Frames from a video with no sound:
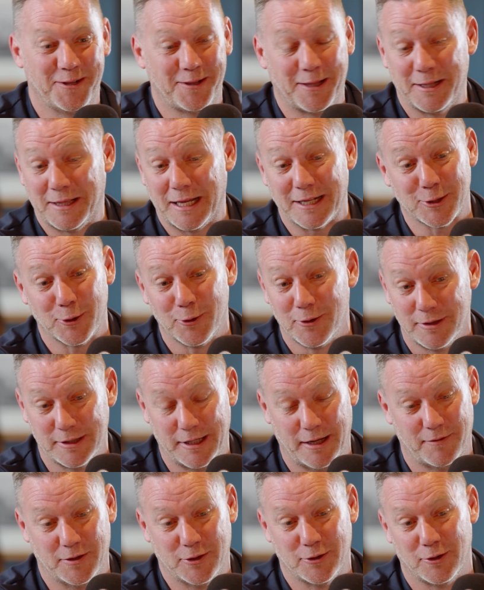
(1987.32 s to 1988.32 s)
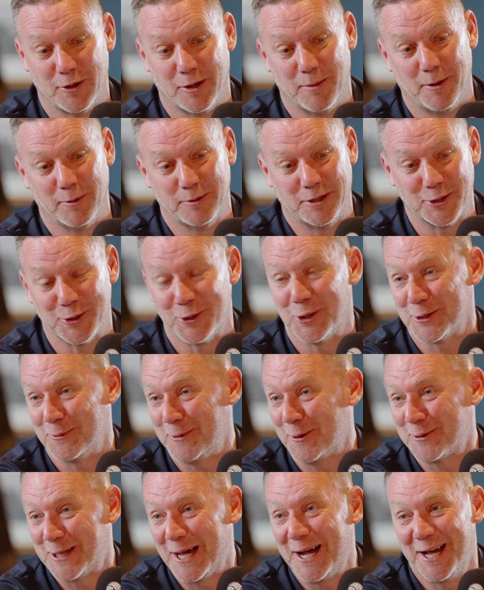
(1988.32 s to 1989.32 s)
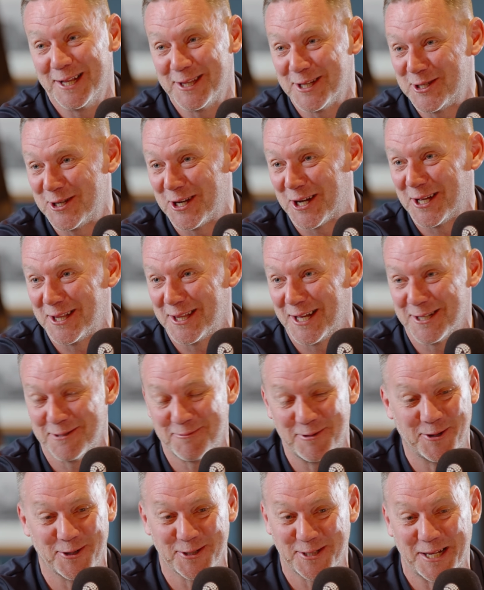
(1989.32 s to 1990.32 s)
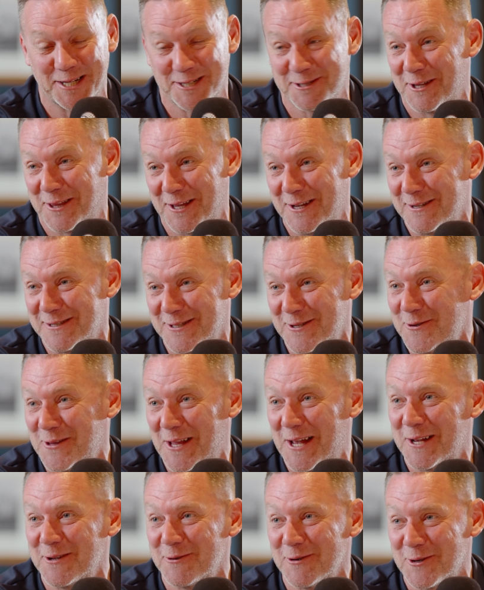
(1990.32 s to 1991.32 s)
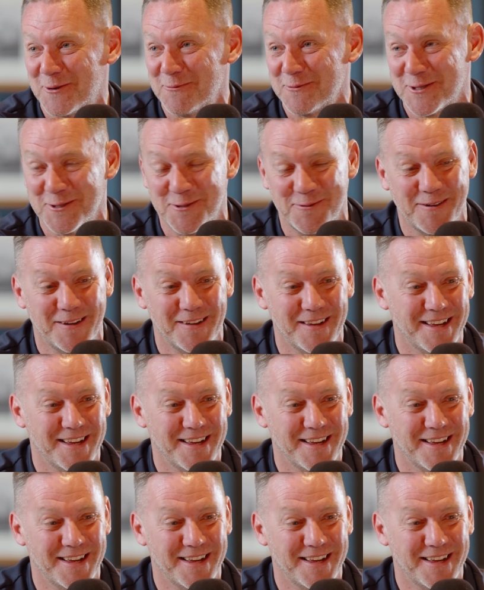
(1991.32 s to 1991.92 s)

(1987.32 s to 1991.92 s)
that's all they ever talk about. They talk about that and the chicken dance, because that's the first two things that come to the,